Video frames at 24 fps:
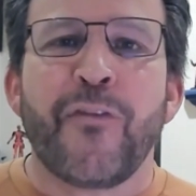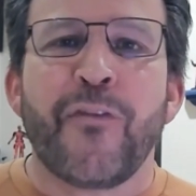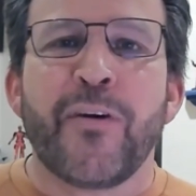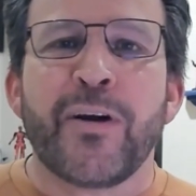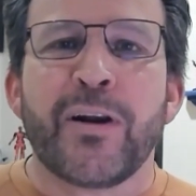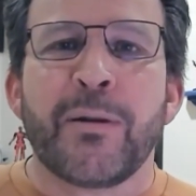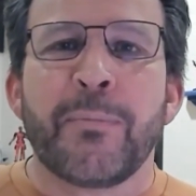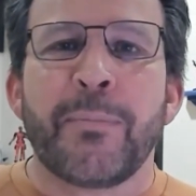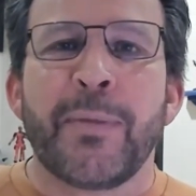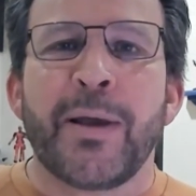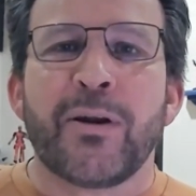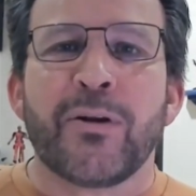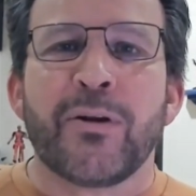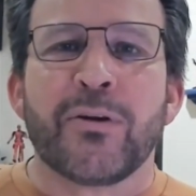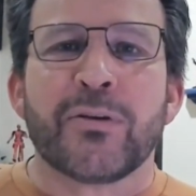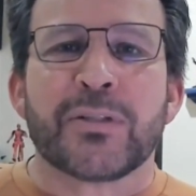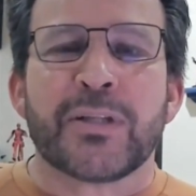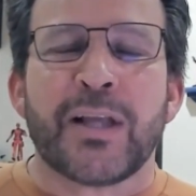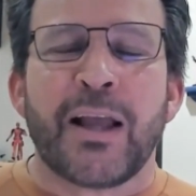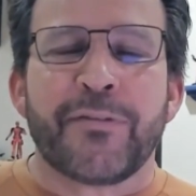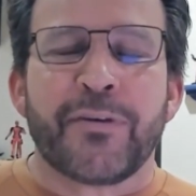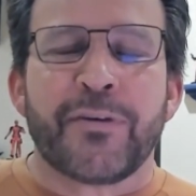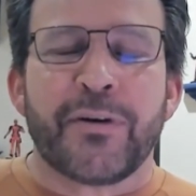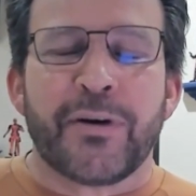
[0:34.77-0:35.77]
fundamentals
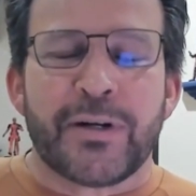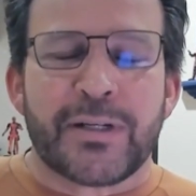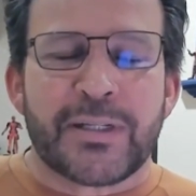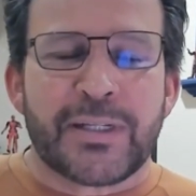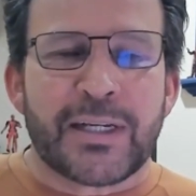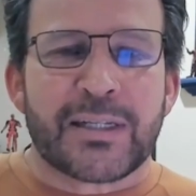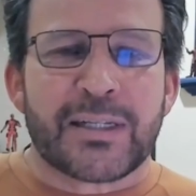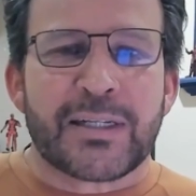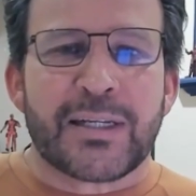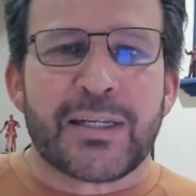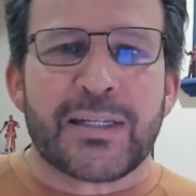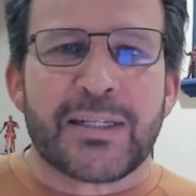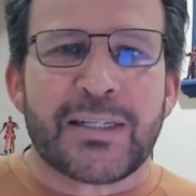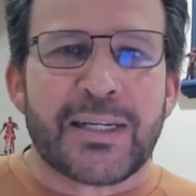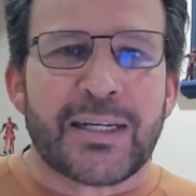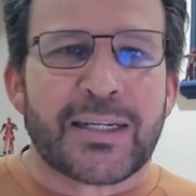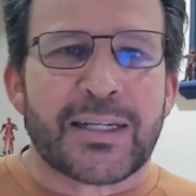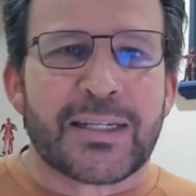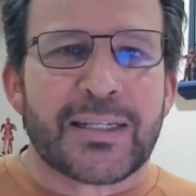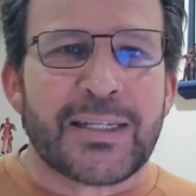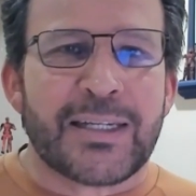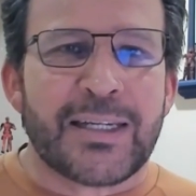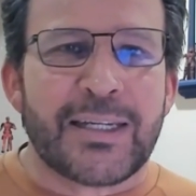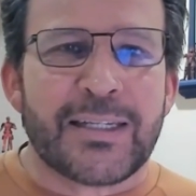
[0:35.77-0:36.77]
after a 6-6
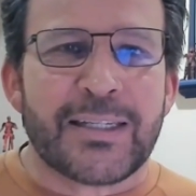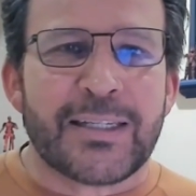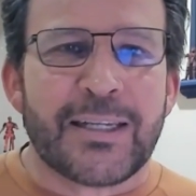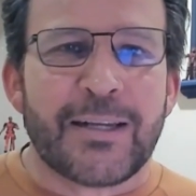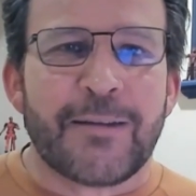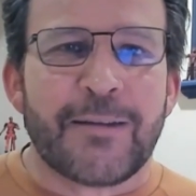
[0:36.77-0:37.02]
season.